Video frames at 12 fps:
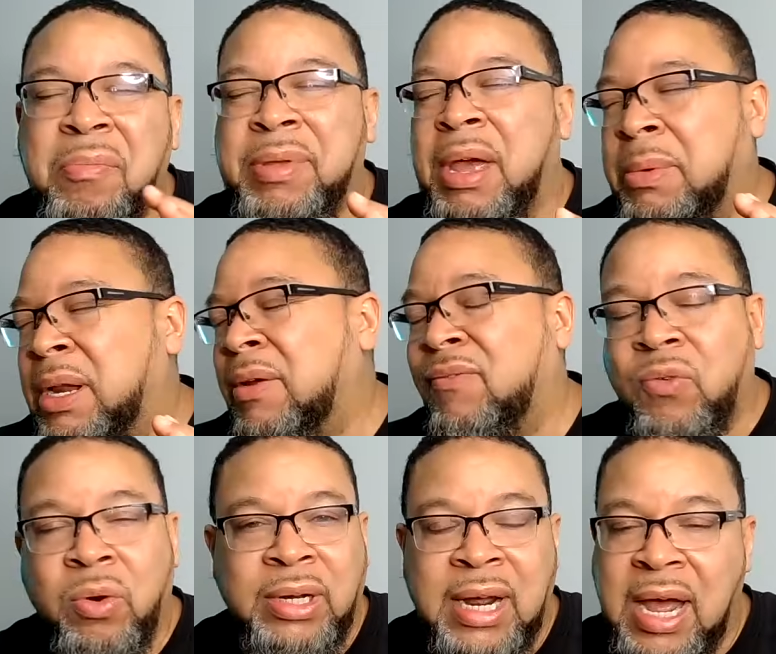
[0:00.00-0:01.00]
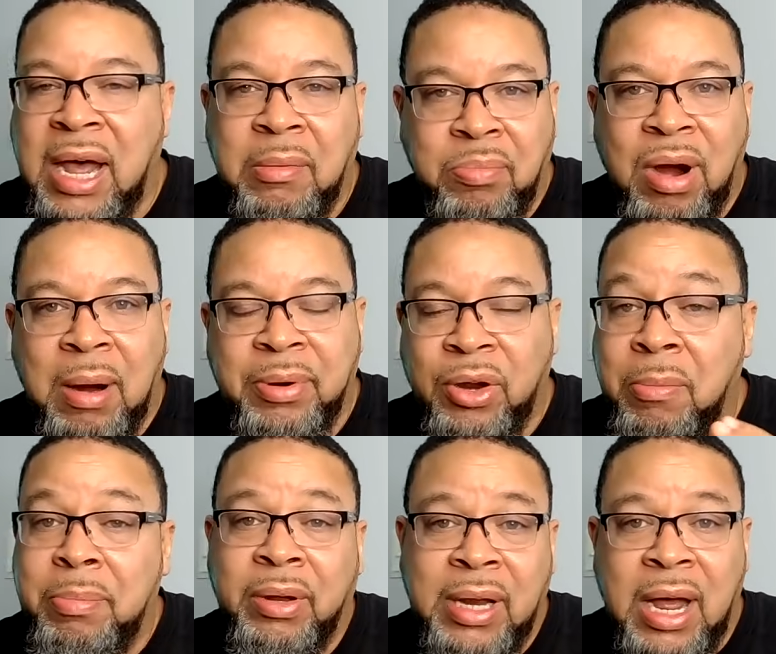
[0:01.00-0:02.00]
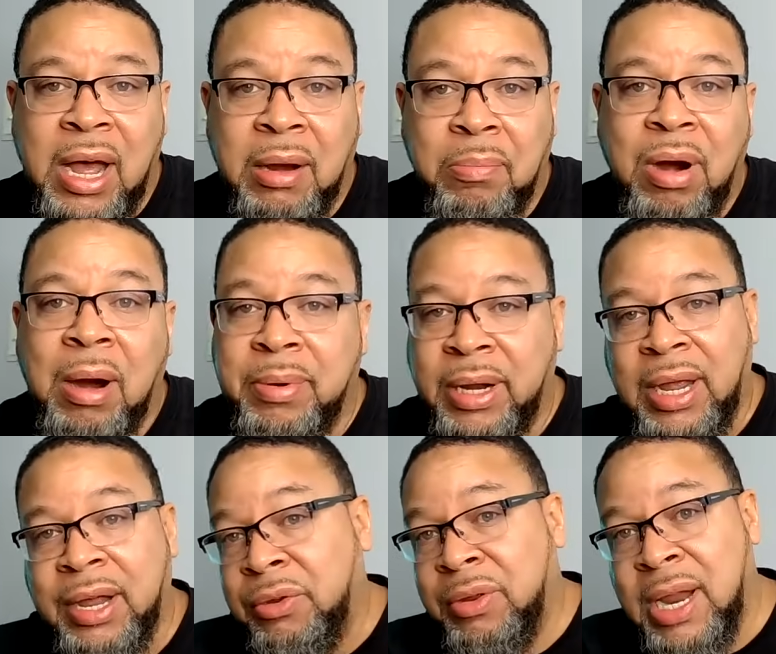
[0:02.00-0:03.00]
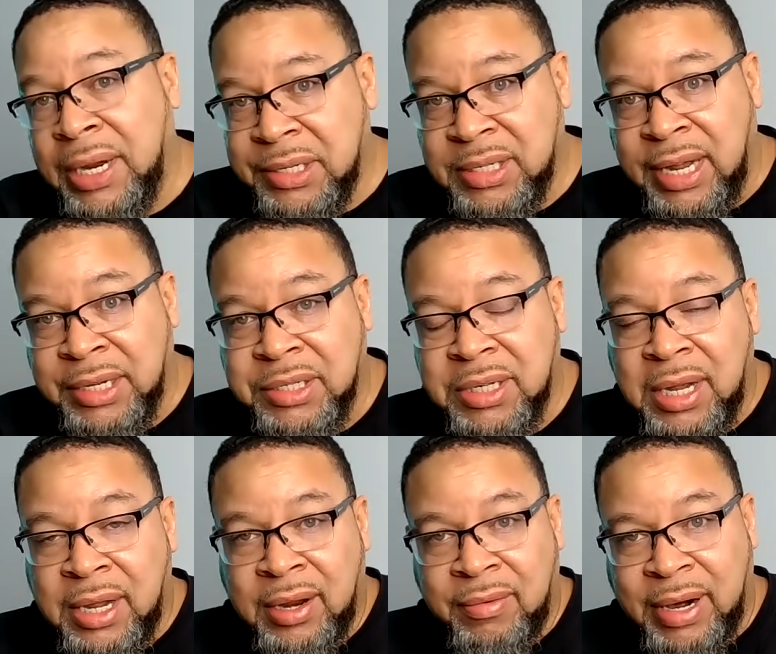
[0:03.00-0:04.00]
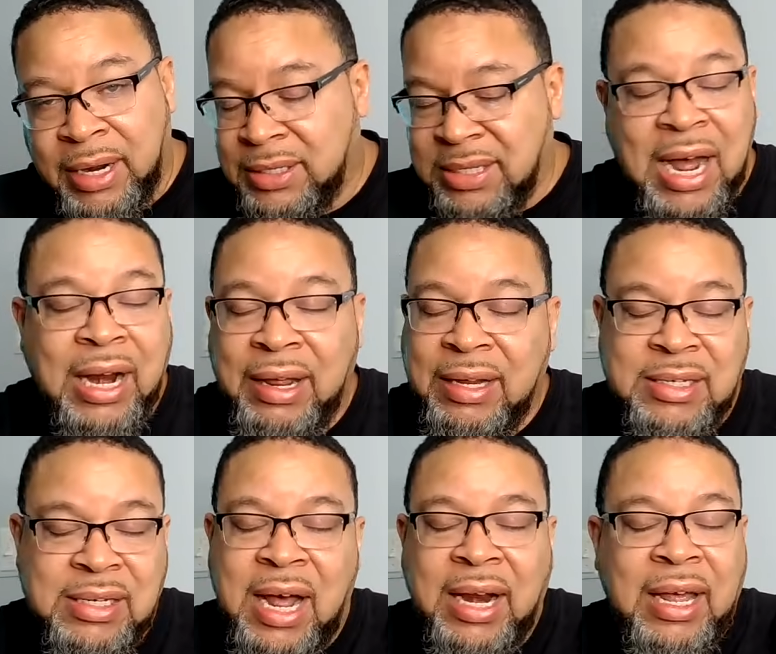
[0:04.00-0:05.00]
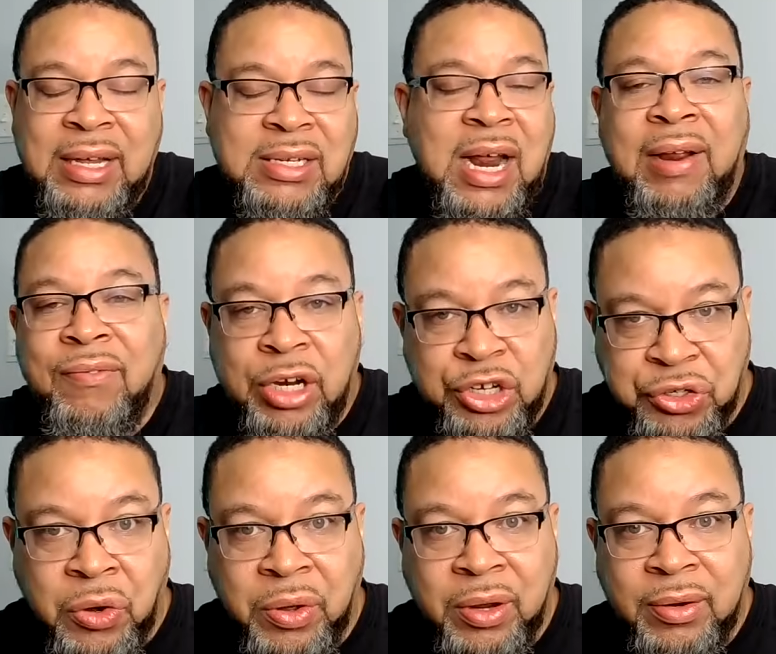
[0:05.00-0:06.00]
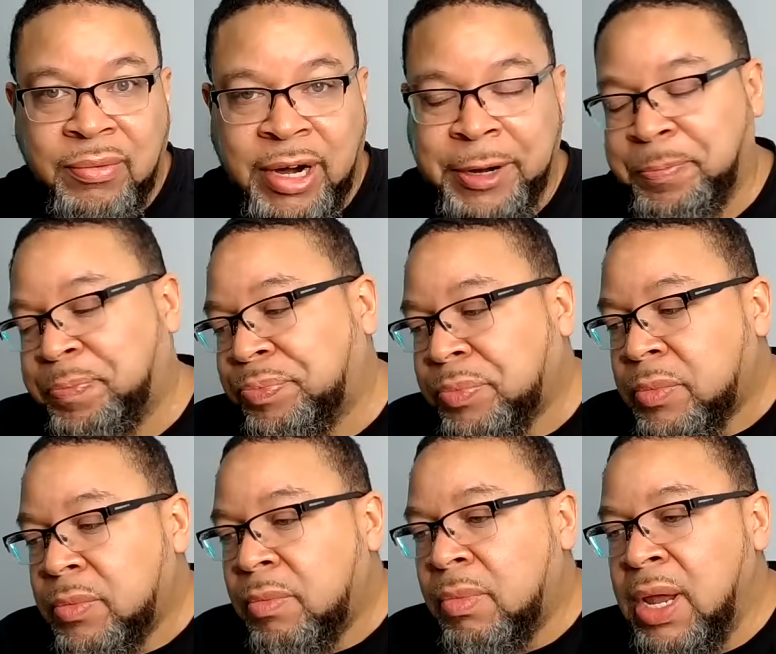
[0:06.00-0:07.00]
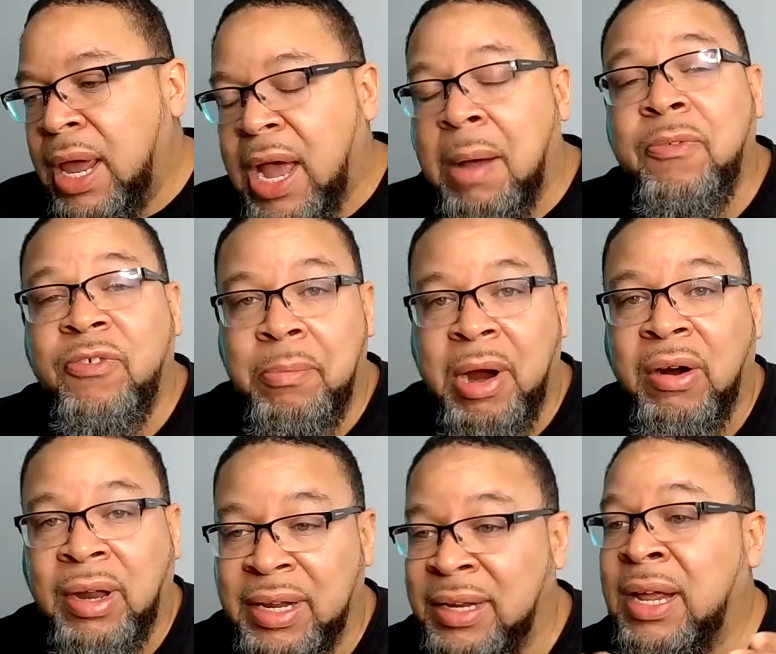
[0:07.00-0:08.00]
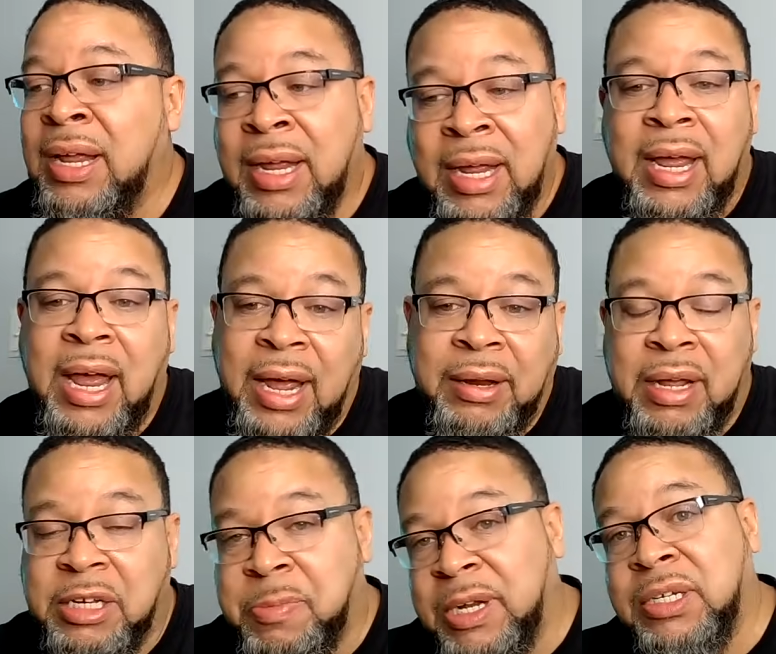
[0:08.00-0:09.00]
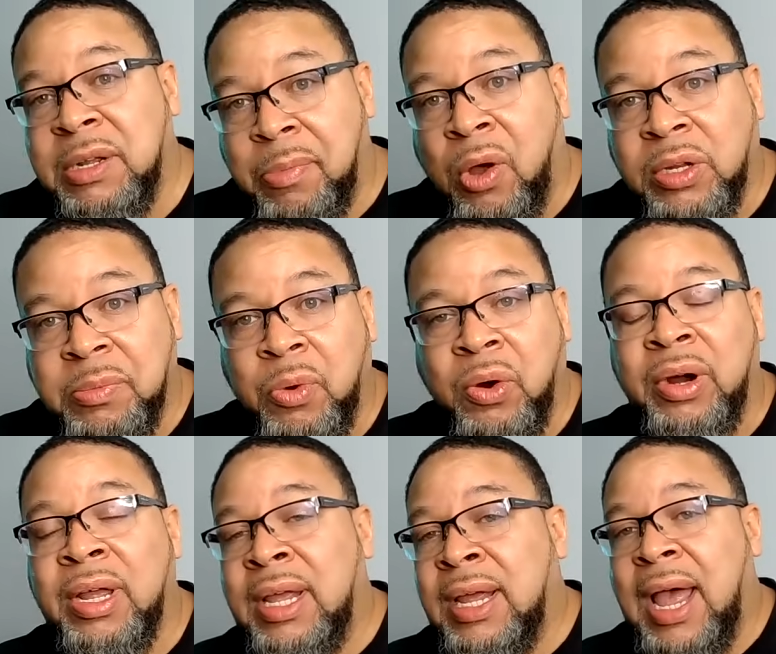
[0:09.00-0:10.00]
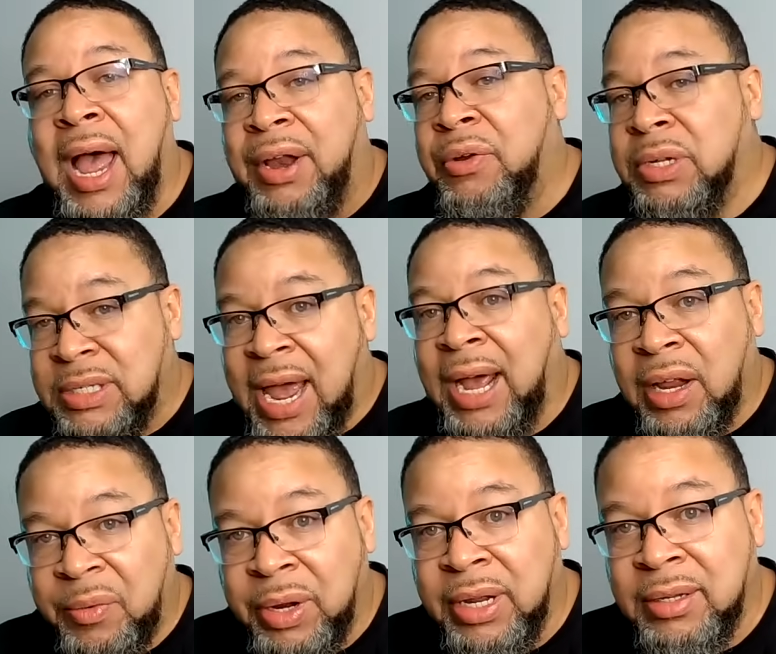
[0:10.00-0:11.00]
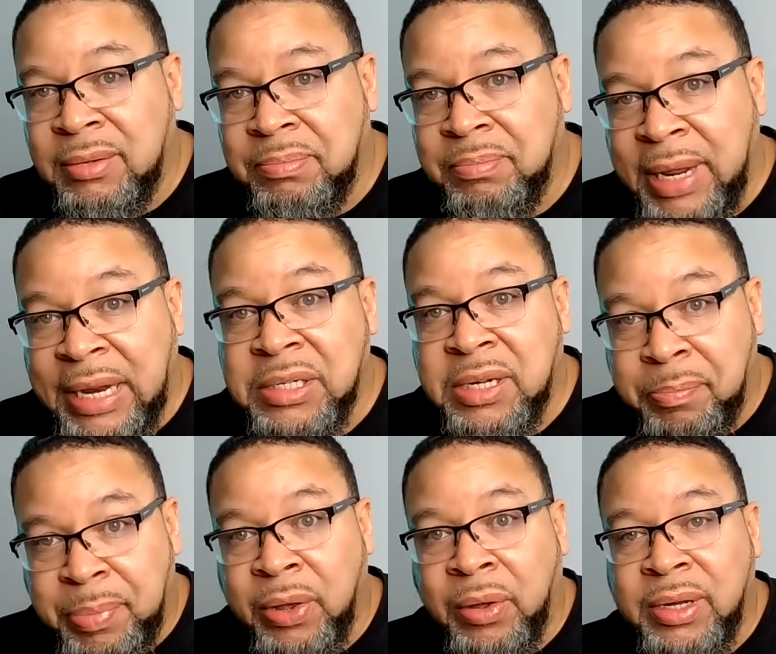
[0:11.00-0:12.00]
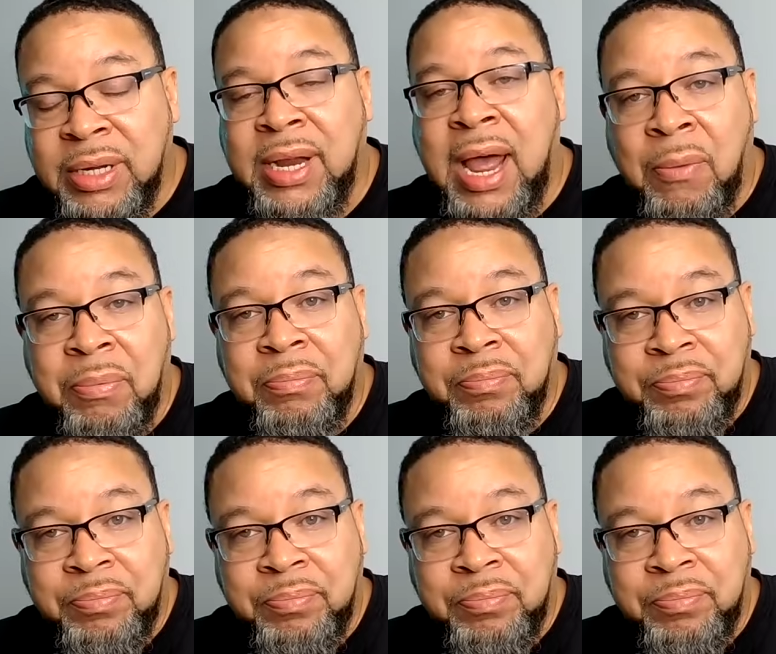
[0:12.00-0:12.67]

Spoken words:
be able to afford that kind of property or build that kind of property in the United States, right? It's not even a joke, right? And coming from Maryland, and especially Baltimore, I know exactly what it means to build and how